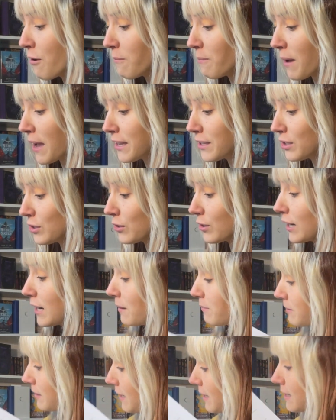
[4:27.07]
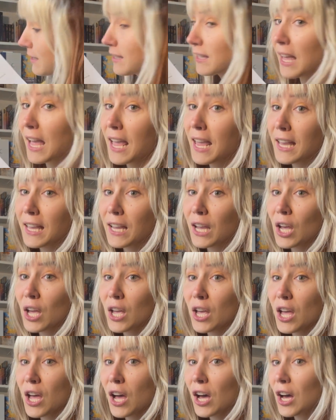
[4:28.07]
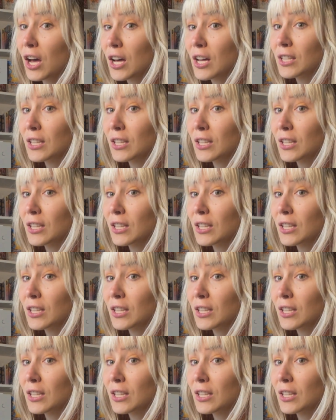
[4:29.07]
my script is like a